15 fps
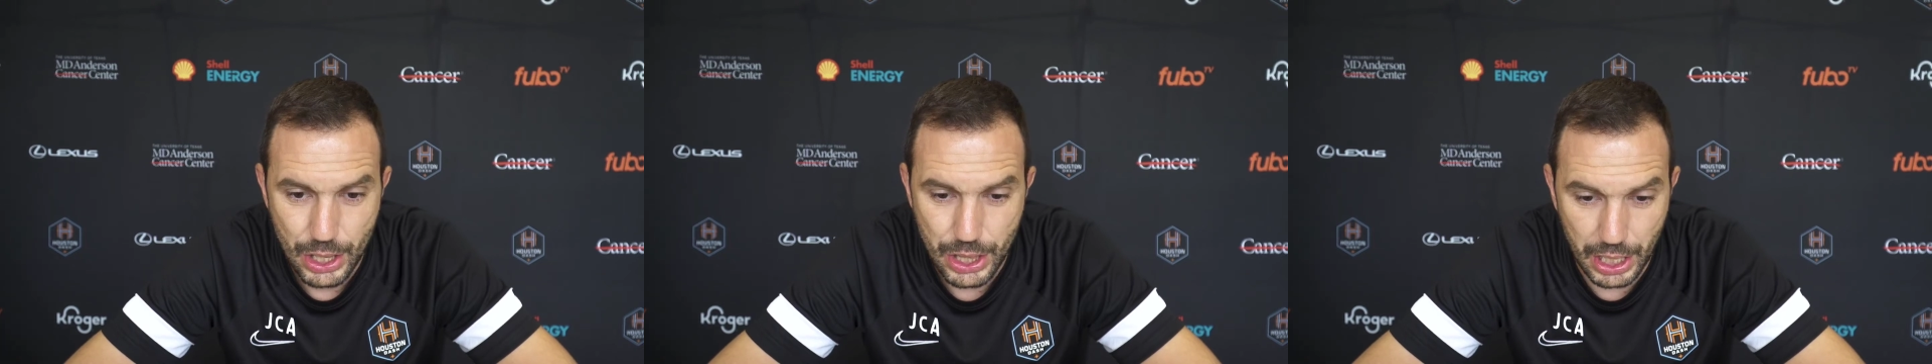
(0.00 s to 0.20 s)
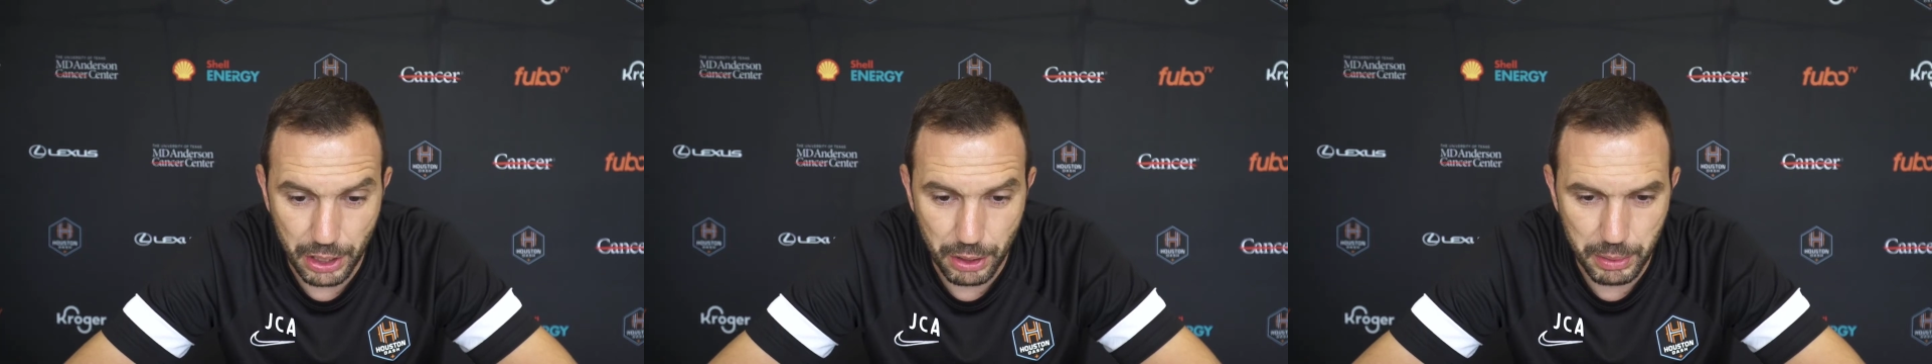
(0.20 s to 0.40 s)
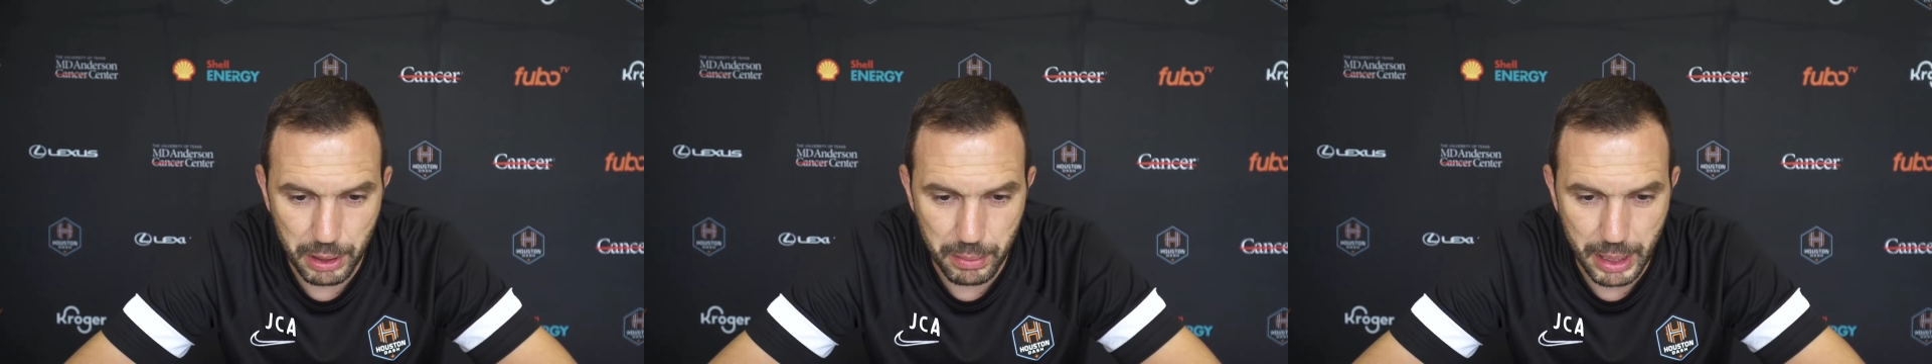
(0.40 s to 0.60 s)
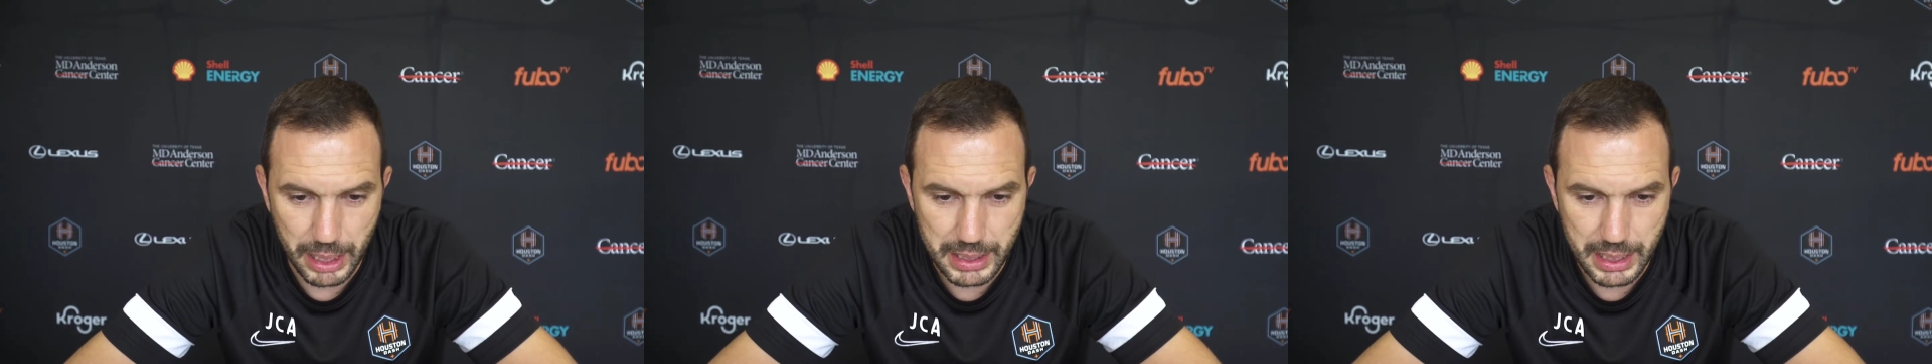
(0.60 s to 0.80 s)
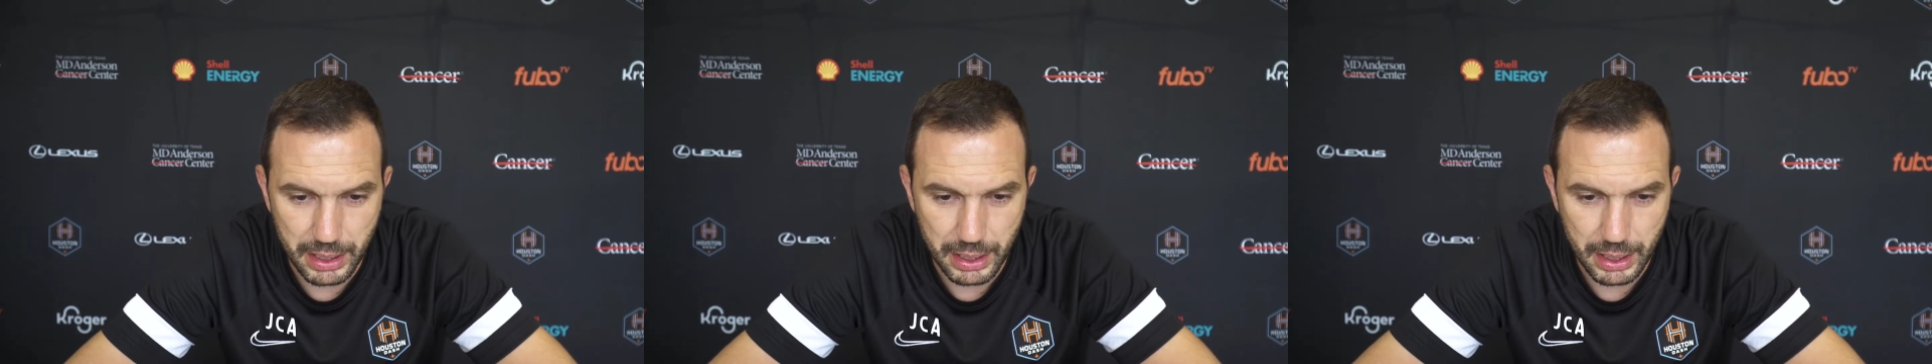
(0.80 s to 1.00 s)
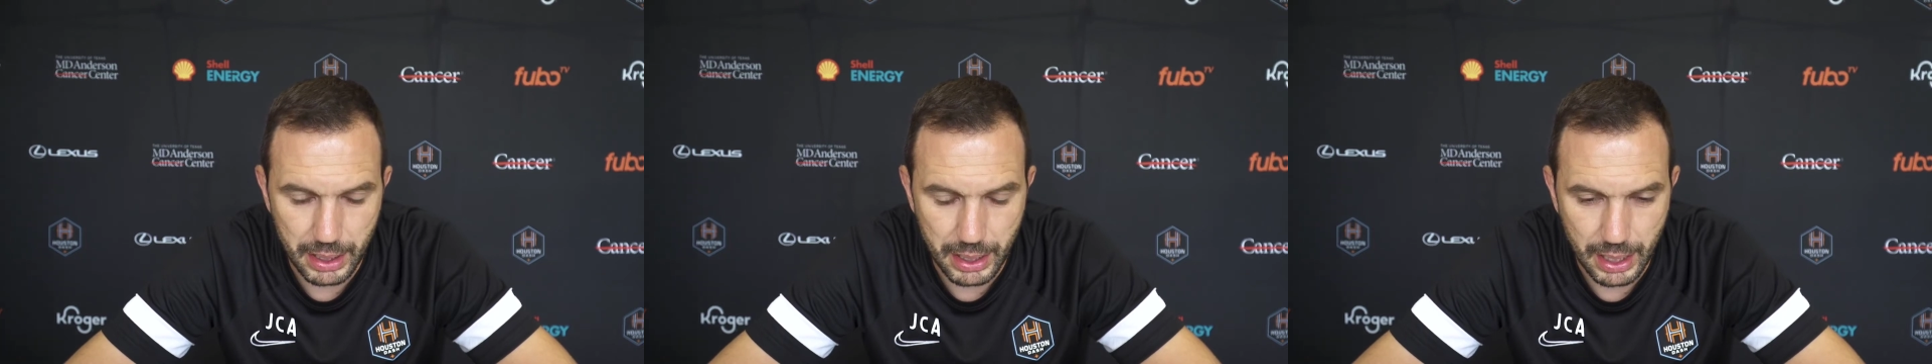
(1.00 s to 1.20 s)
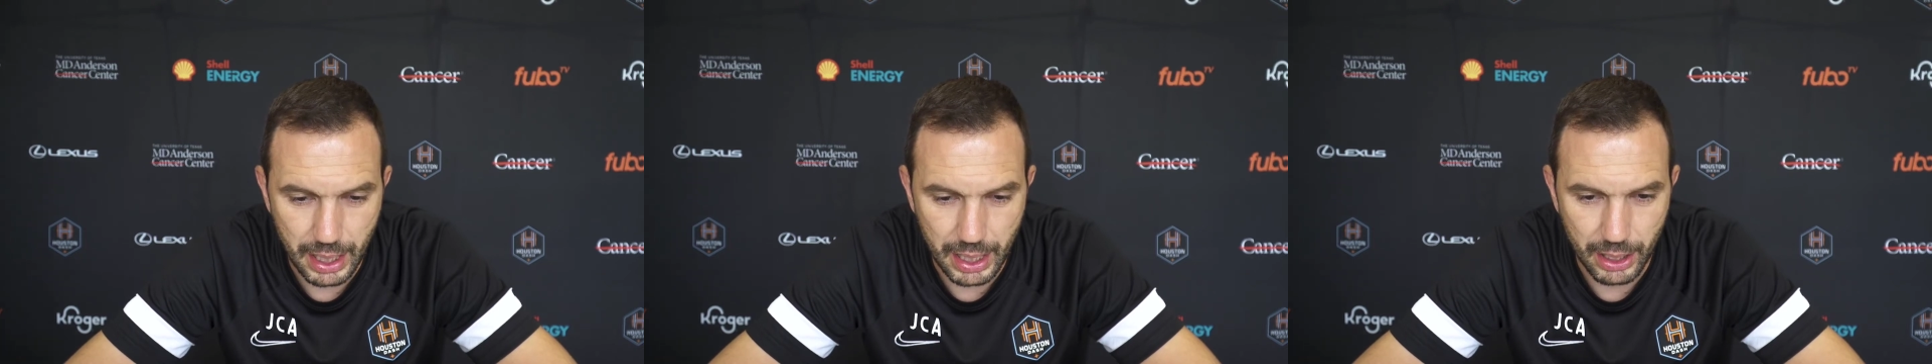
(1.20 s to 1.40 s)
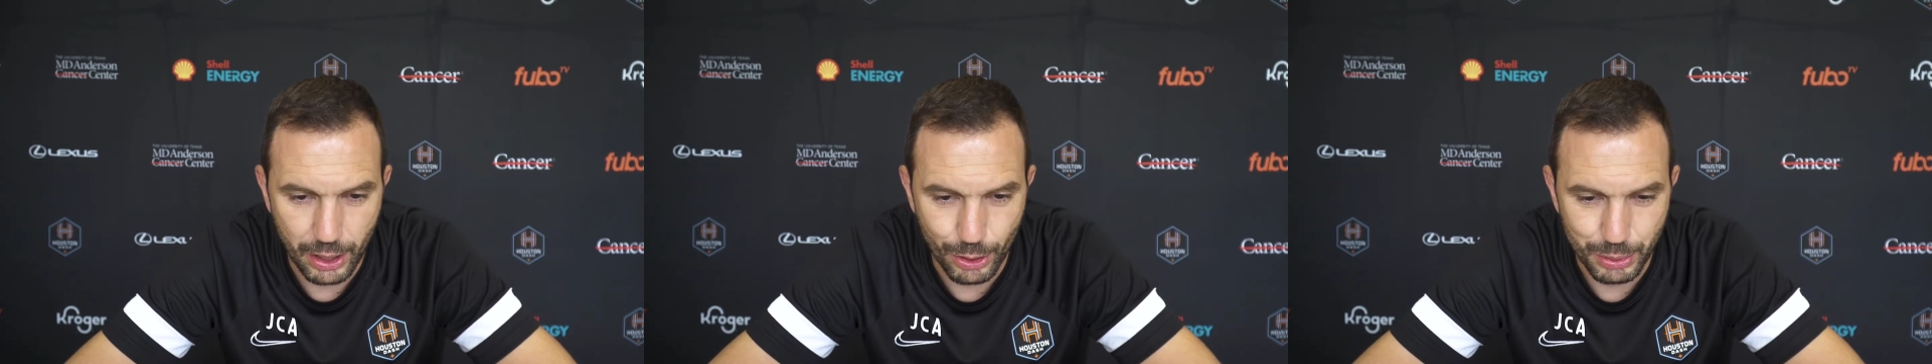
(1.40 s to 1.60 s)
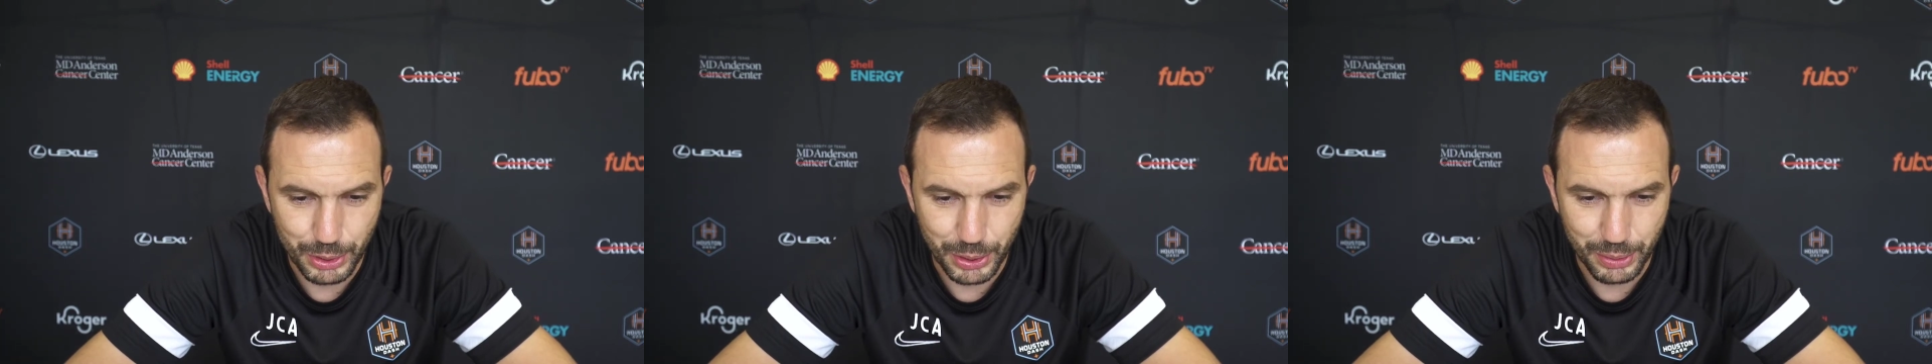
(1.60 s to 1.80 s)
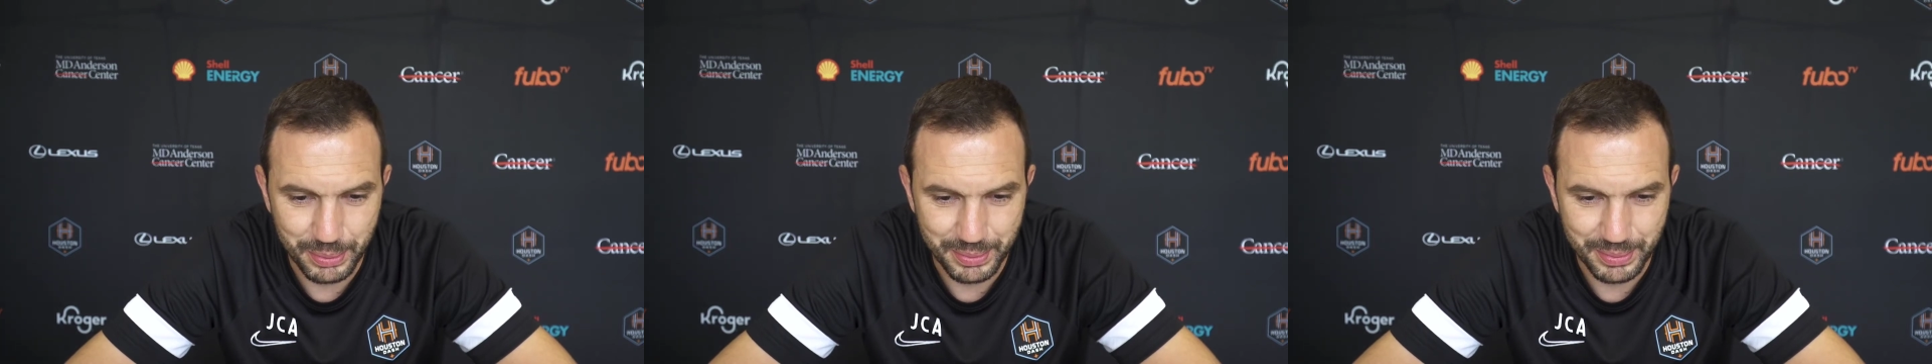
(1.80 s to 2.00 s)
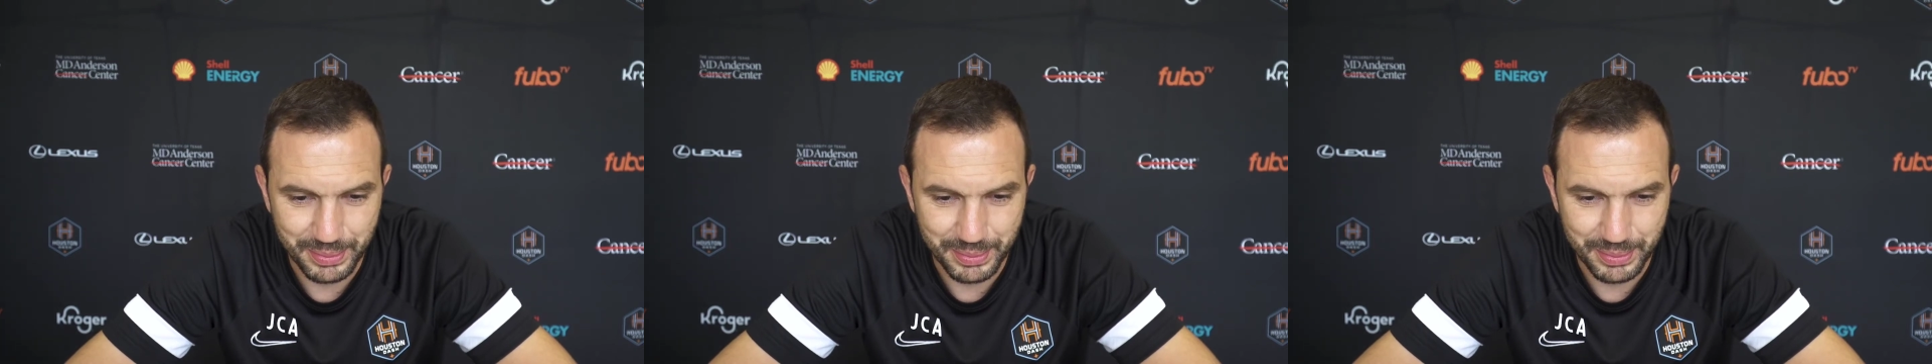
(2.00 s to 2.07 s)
Thank you very much. I hope so.